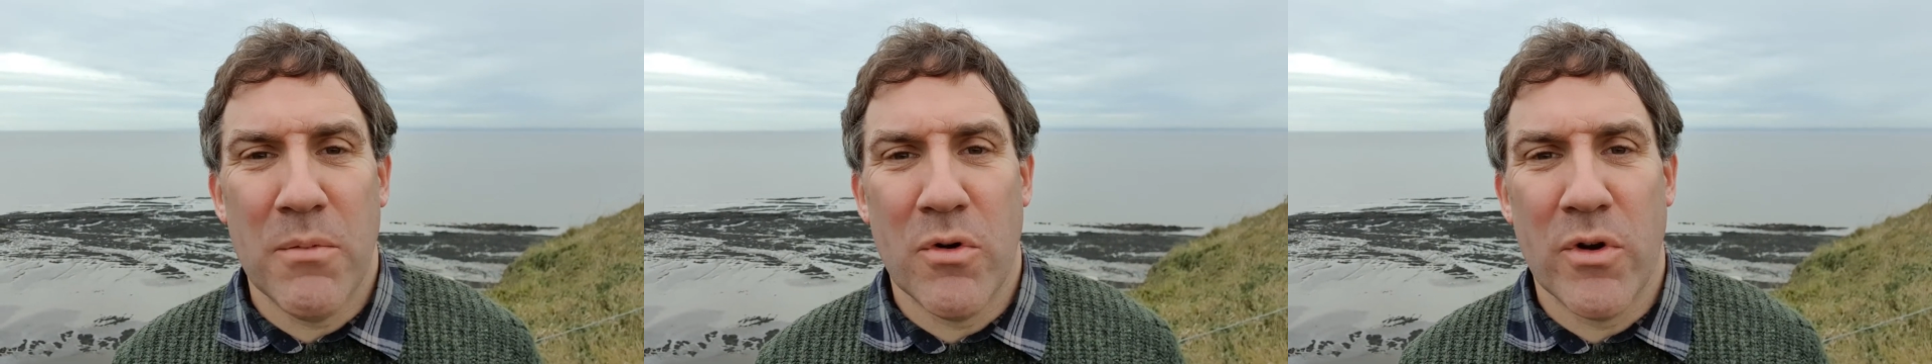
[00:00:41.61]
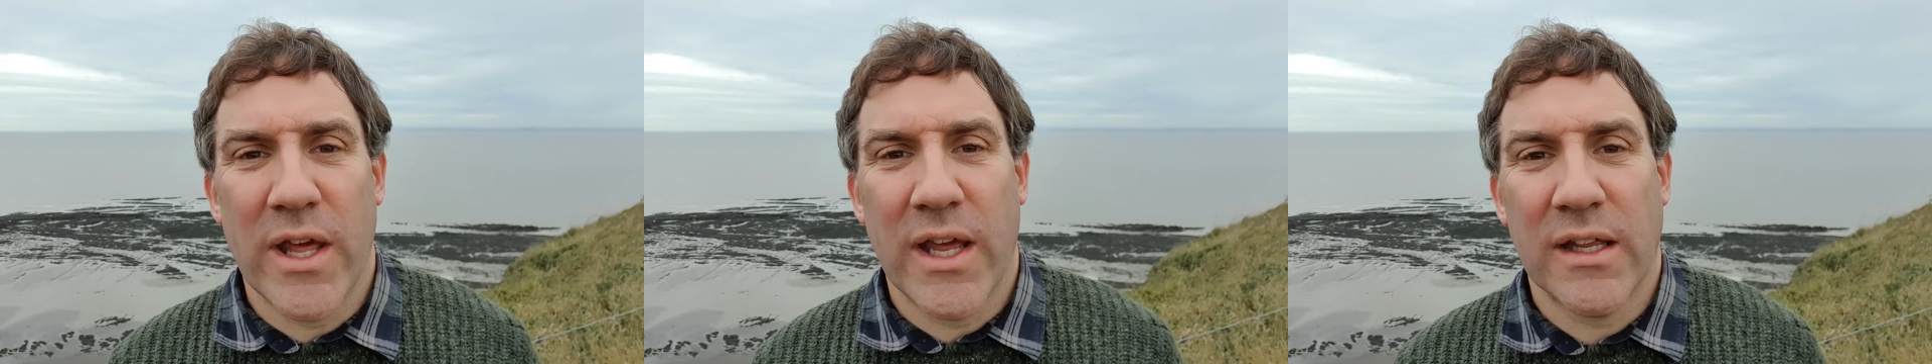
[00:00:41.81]

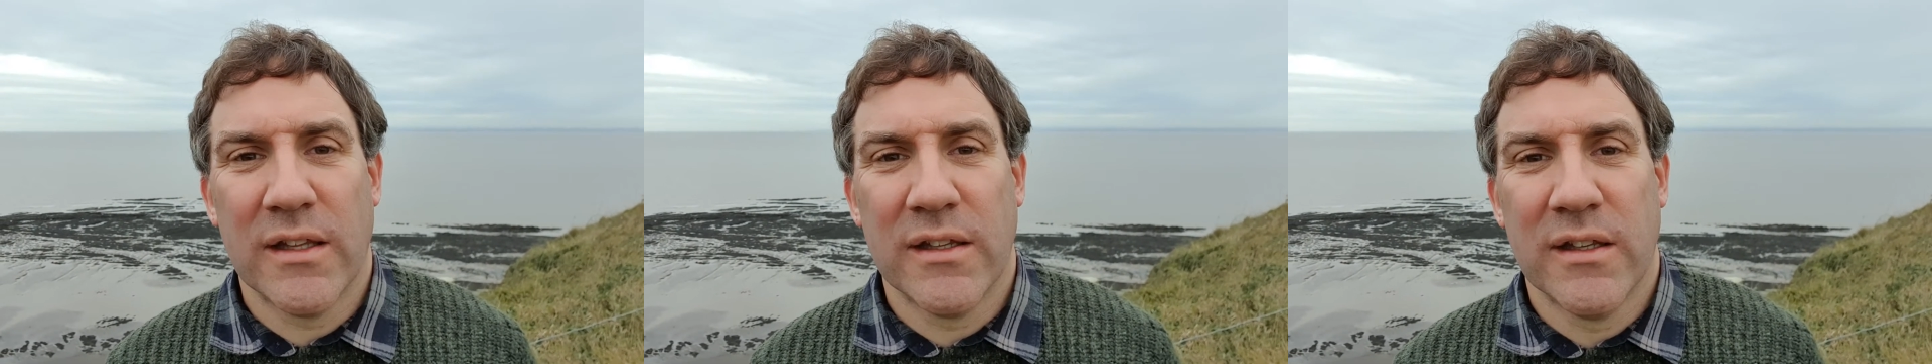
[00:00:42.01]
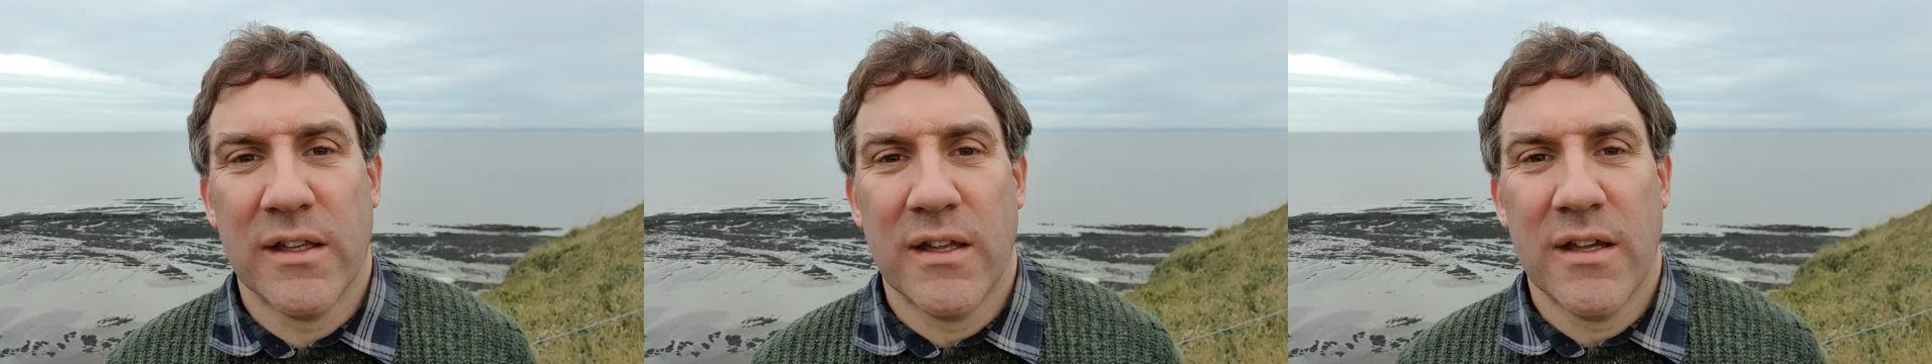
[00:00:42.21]
morning.
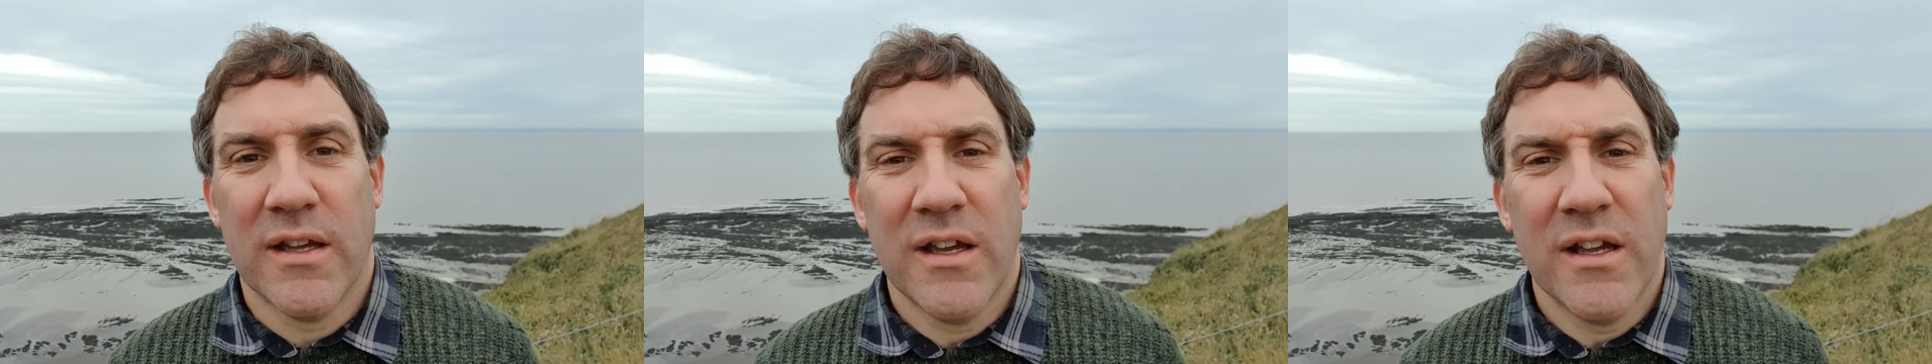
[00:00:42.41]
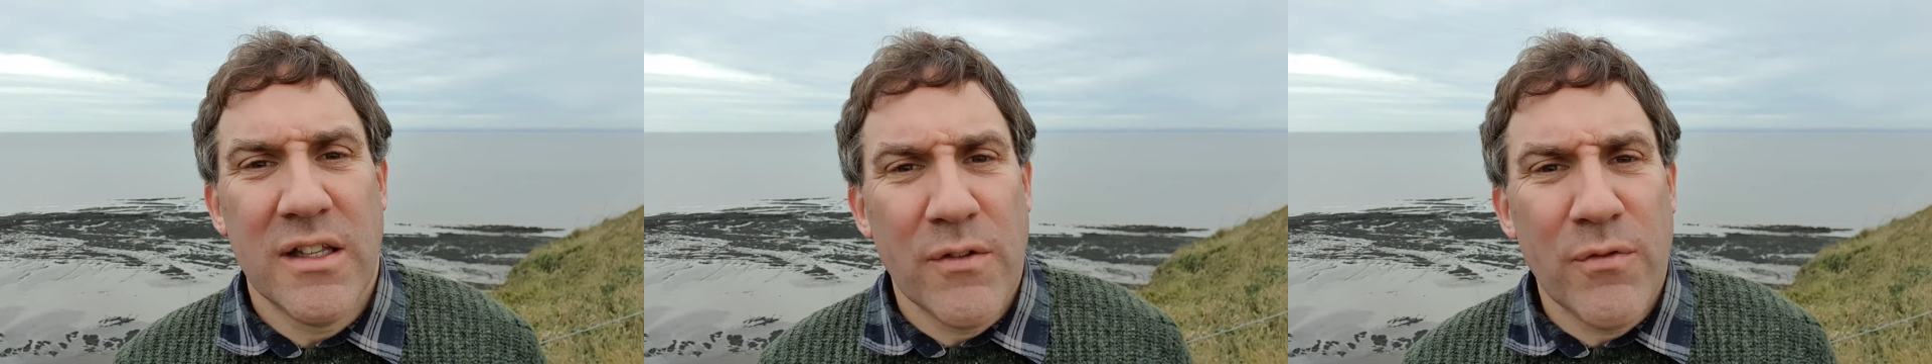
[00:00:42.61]

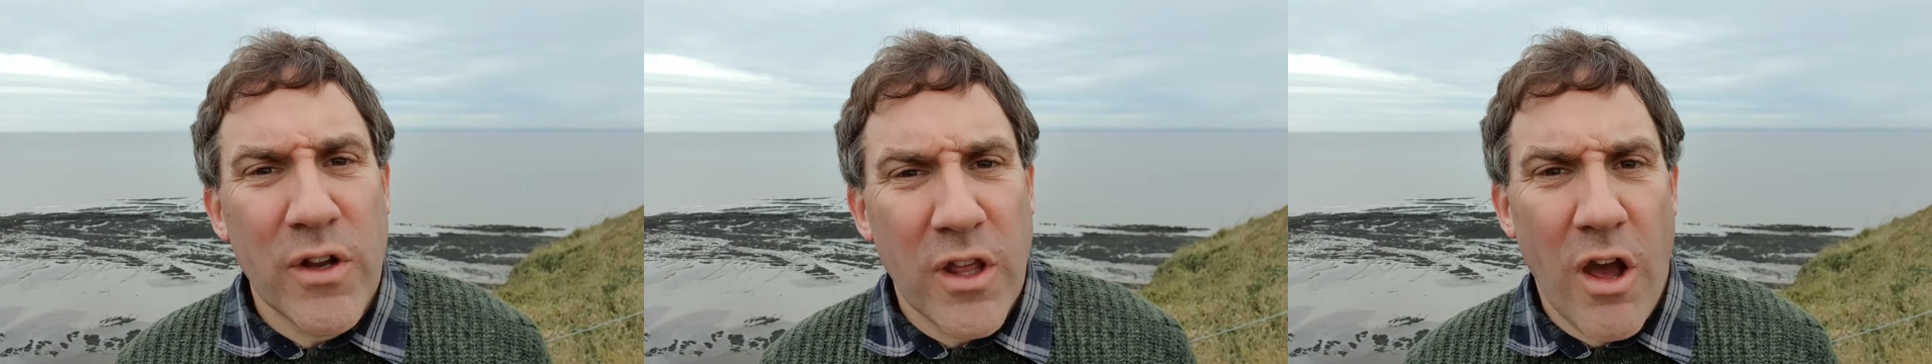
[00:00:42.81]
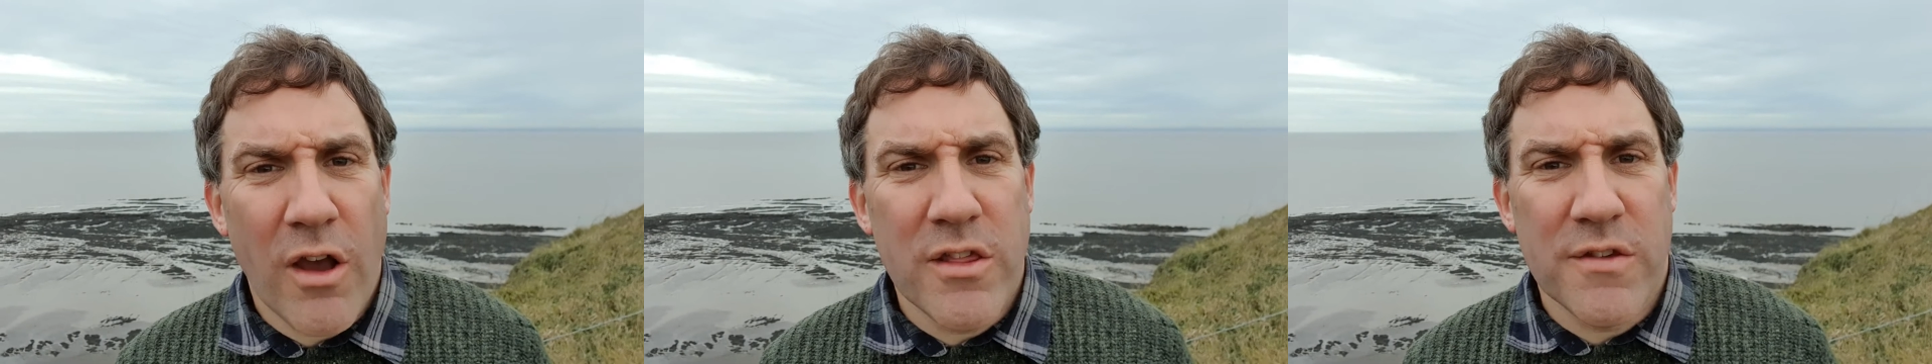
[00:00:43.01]
Different
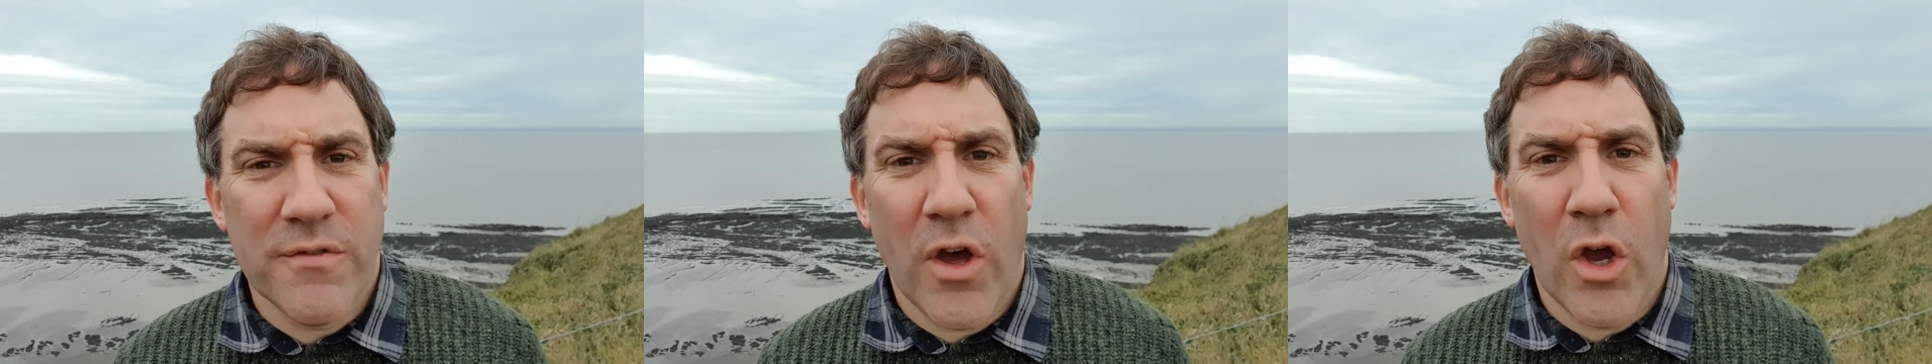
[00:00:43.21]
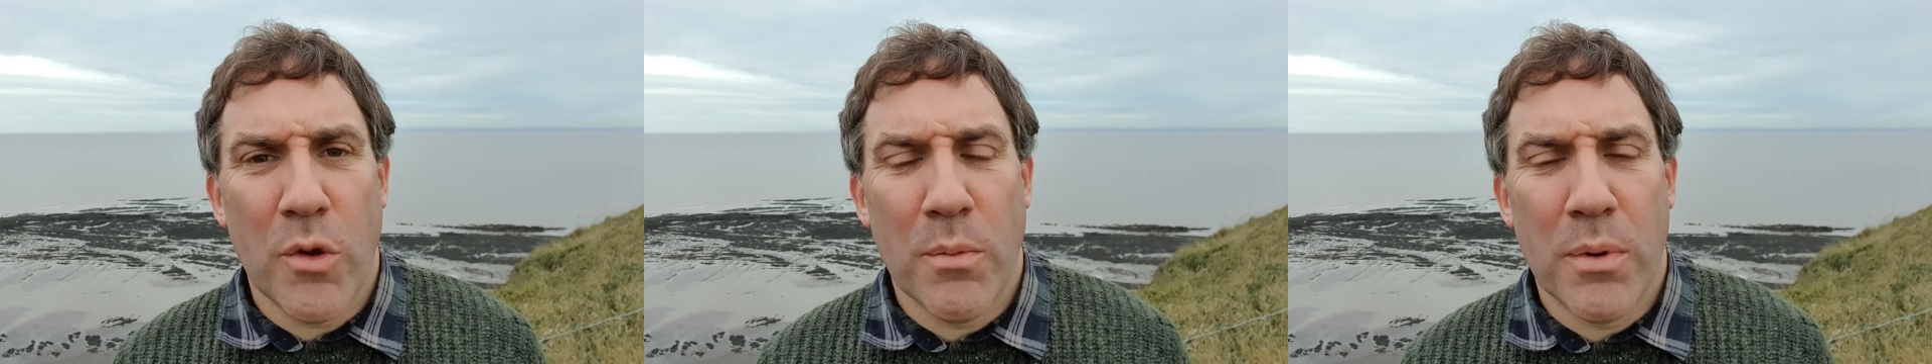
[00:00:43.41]
kinds of
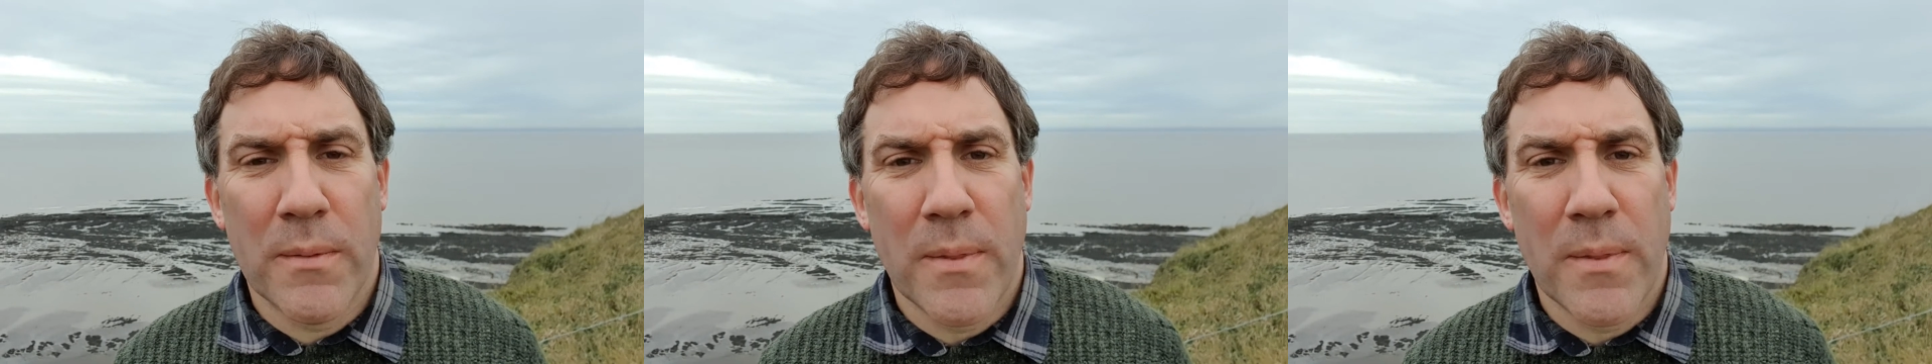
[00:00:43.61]
hope.